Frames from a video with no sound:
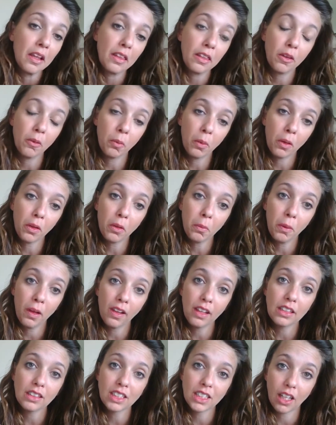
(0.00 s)
the roller
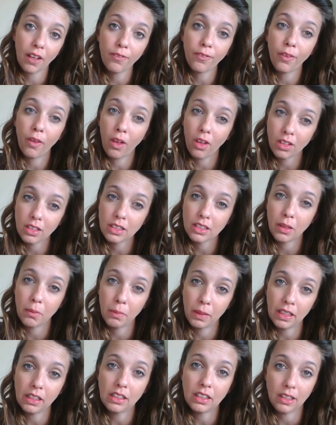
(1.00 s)
ball itself will also
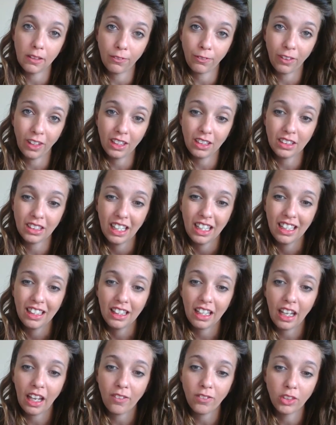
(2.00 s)
be different.
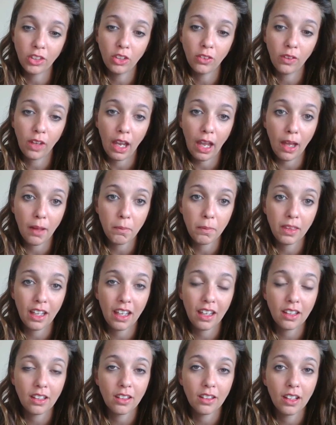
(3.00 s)
They have a new cap
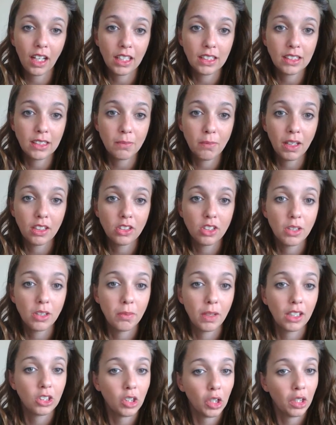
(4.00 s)
that is meant to
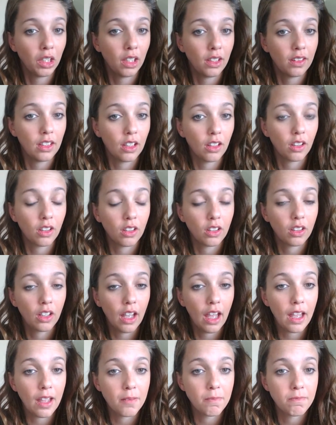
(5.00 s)
make sure that they're
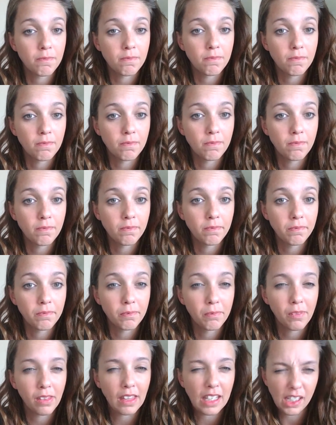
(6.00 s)

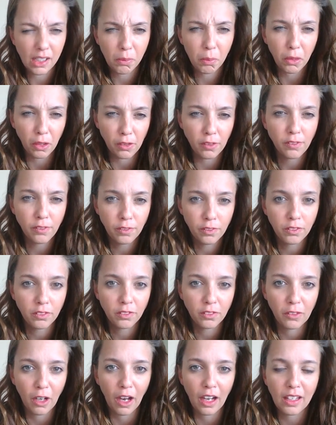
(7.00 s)
leak proof,
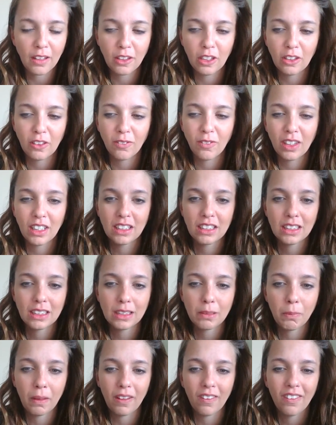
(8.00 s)
right? You don't want it to
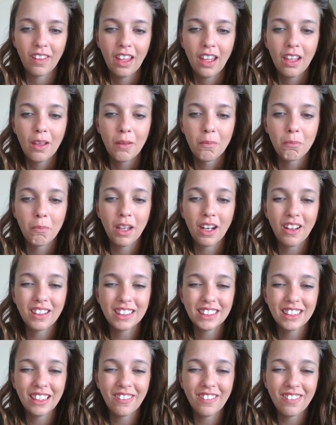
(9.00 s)
spill. But
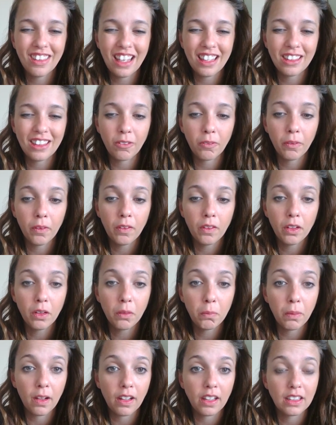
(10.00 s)
also that the roller
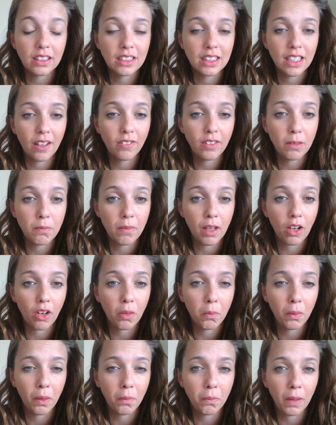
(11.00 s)
ball itself, the
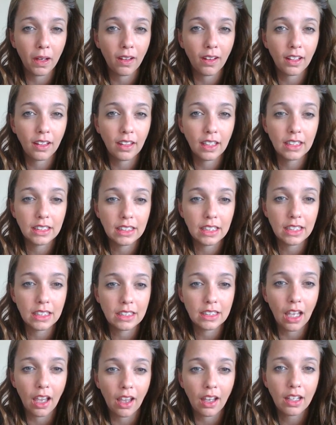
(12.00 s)
metal ball bearing that's
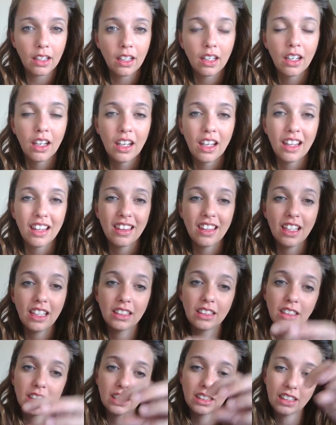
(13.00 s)
inside,
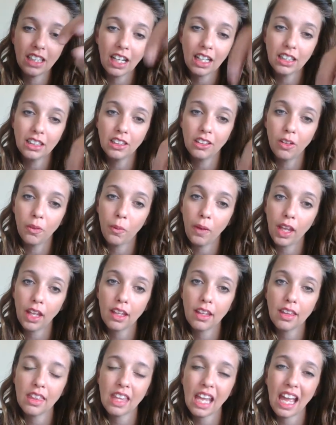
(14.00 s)
it's designed in a
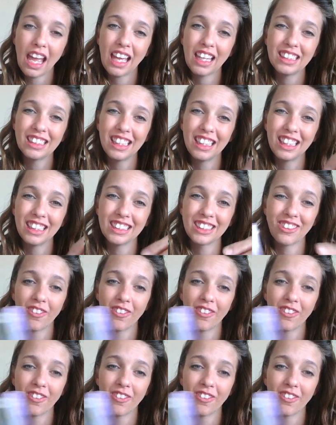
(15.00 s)
way that it's